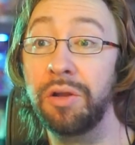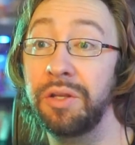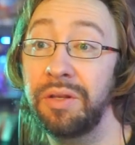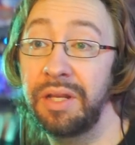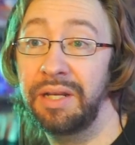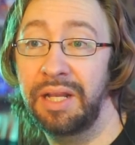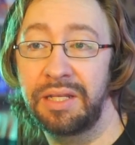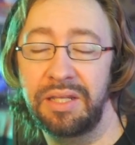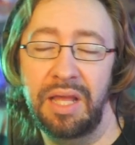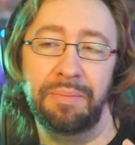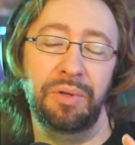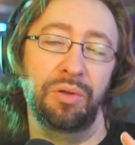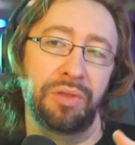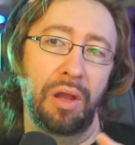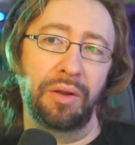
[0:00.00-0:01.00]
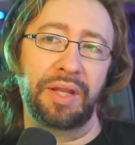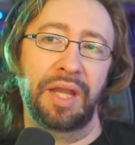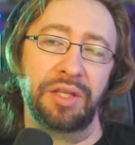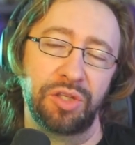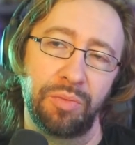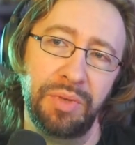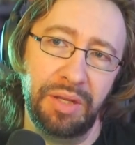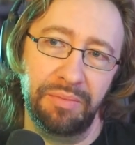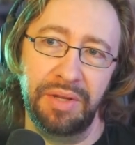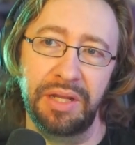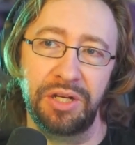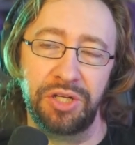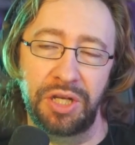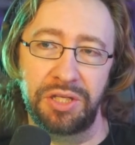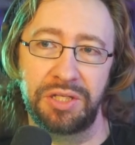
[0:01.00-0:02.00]
Oh, you didn't get to that booth? Okay, so no, me,
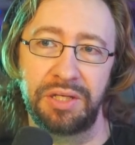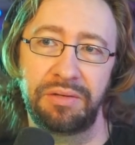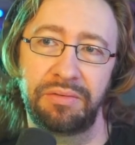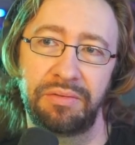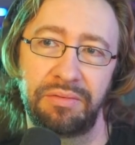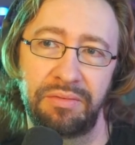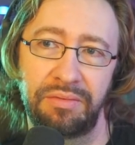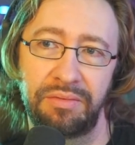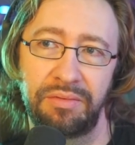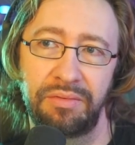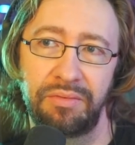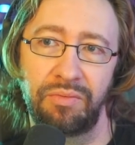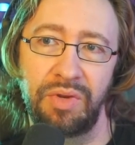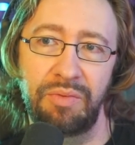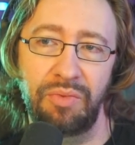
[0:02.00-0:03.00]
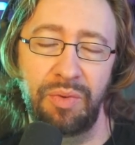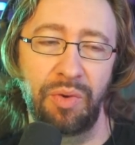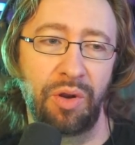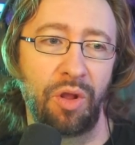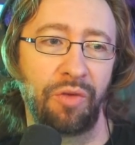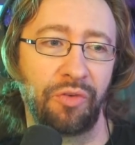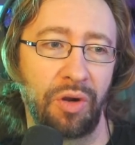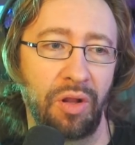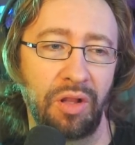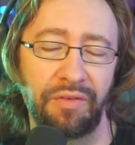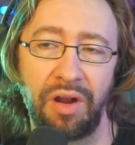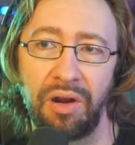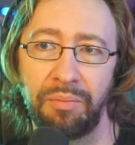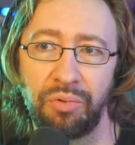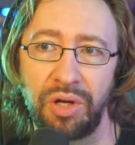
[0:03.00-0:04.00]
me and Justin, we, we went over all
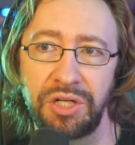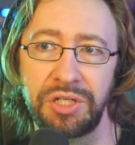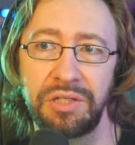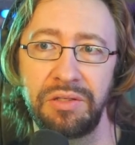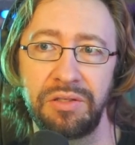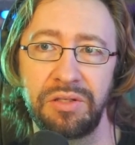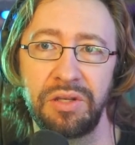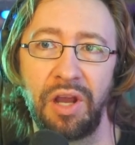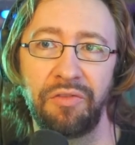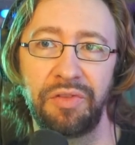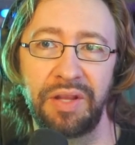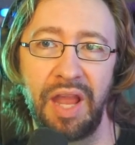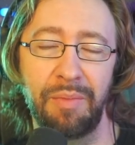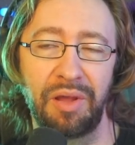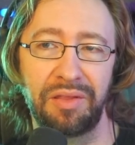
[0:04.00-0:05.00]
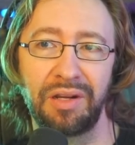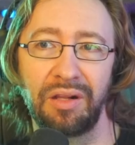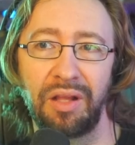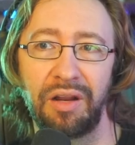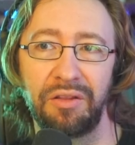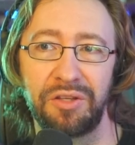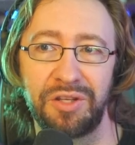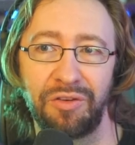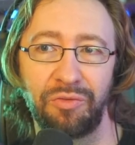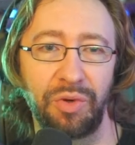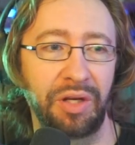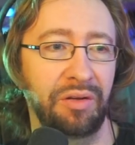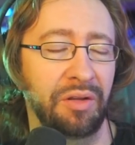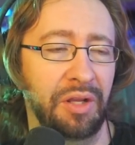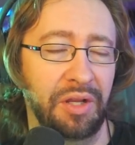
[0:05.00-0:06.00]
of our impressions of the game. I think a lot of the stuff
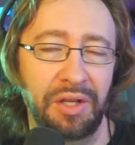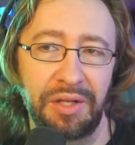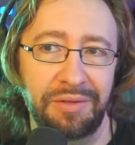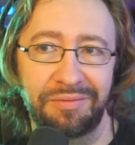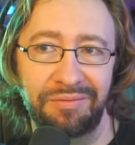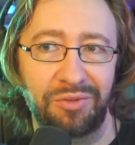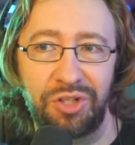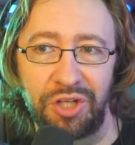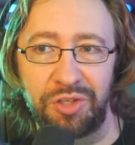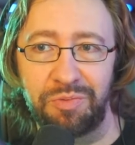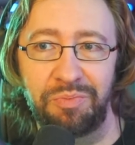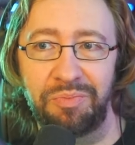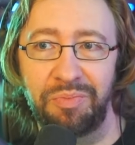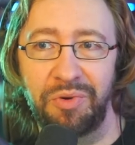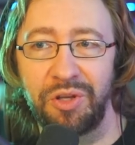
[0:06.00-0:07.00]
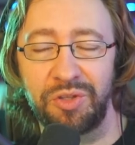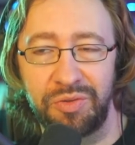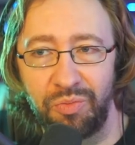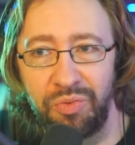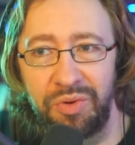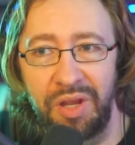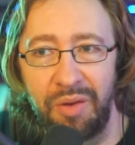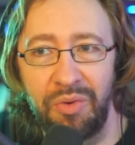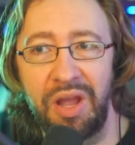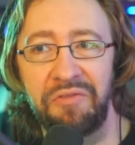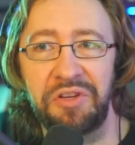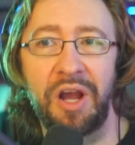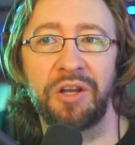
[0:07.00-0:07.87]
we'd just because we we have